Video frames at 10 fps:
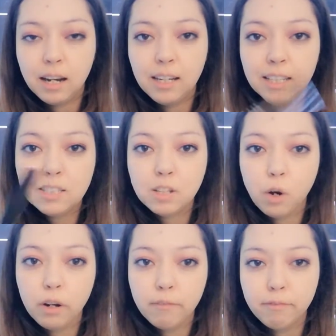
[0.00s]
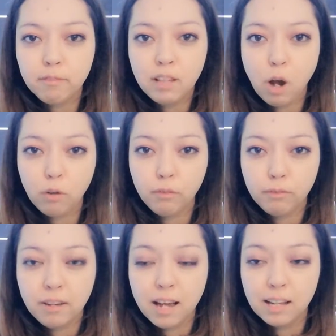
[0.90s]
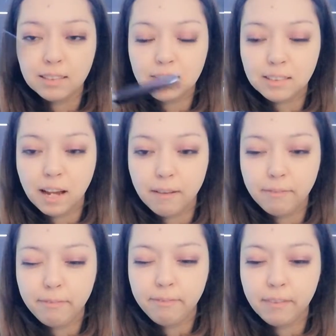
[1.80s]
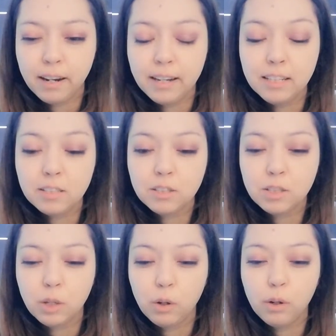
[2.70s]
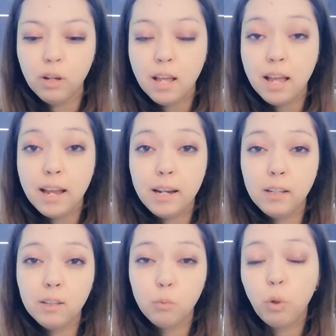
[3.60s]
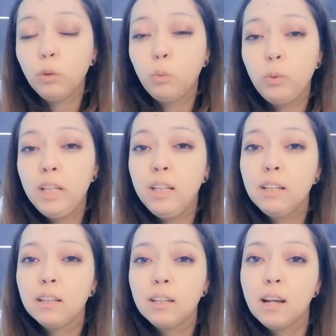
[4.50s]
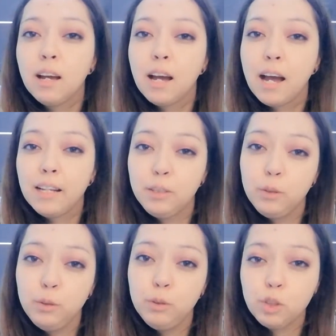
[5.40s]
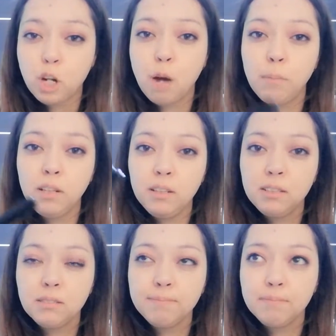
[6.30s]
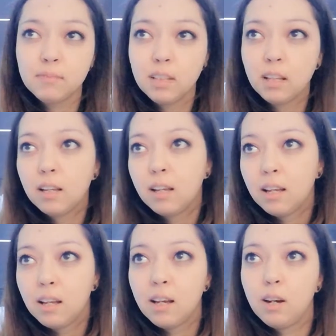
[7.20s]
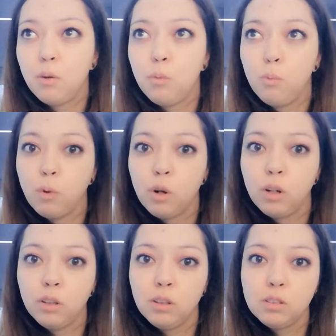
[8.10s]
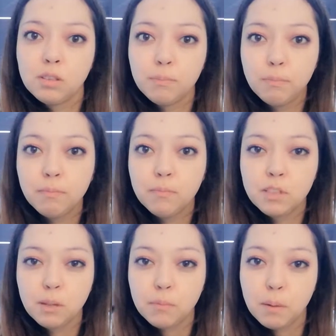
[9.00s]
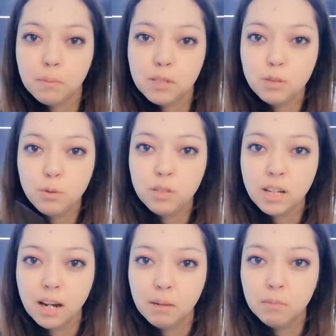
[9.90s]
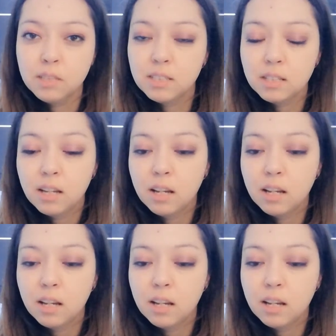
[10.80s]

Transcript: it's going down fast, I find. So in 1 week I do sharpen it once, sometimes 2 times,